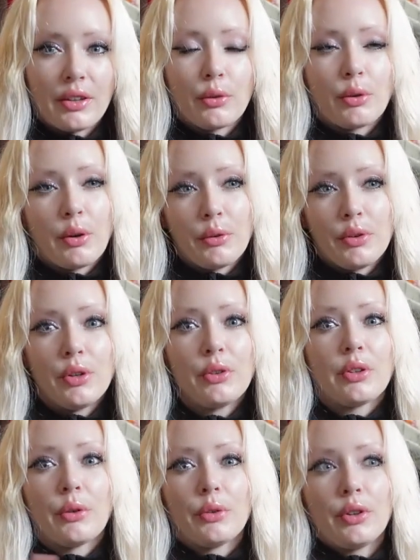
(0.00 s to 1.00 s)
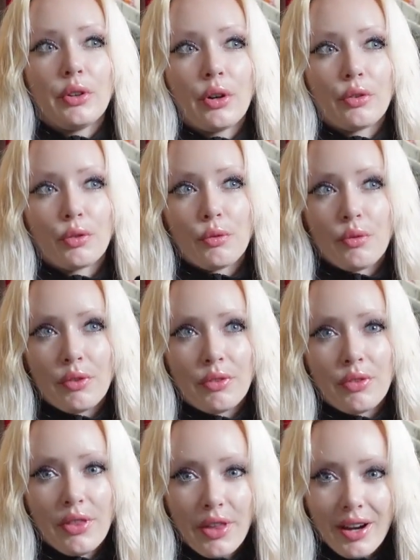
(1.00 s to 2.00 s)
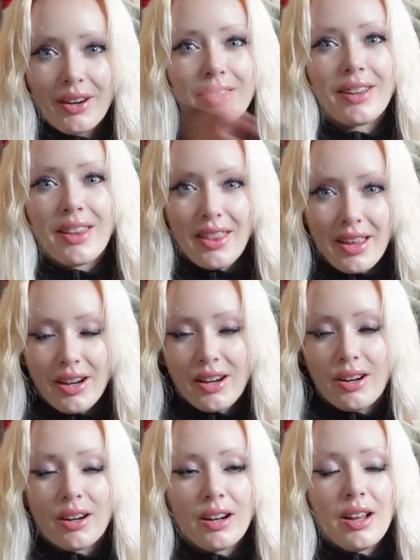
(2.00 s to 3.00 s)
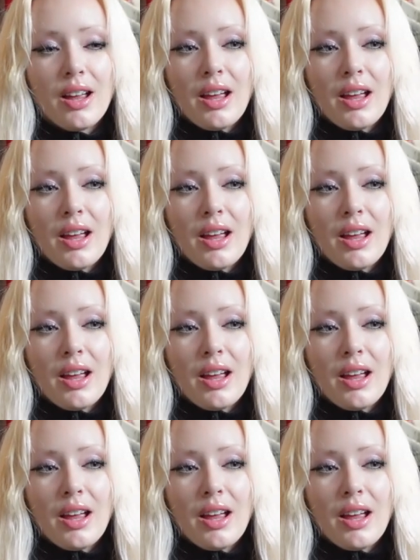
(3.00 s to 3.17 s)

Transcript: So what I would do is I would go from there to there,